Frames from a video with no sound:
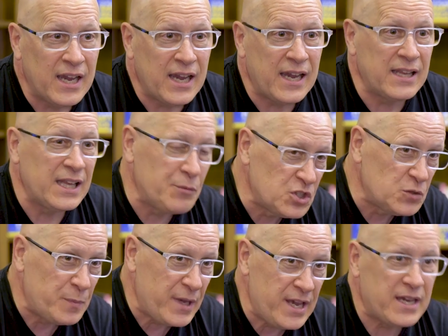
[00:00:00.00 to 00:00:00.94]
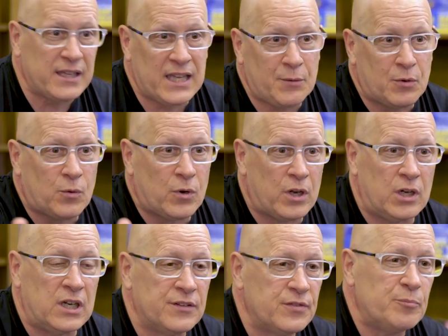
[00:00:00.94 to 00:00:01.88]
And they would speak, and they would run
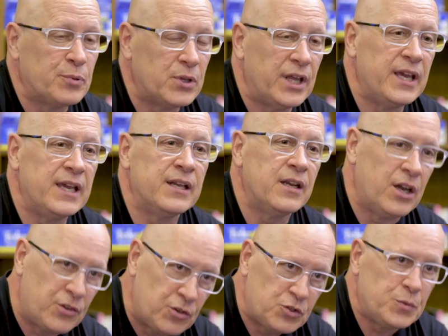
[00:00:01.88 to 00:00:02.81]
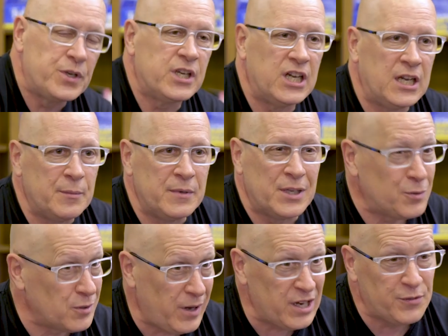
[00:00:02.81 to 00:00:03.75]
off and play, and others would come, and there
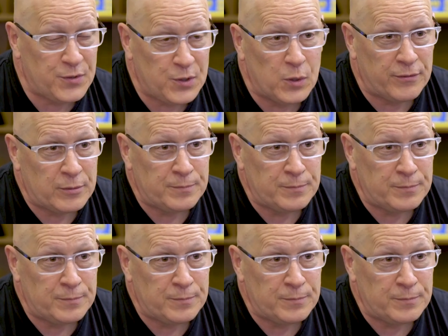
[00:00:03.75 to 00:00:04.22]
were quite a few of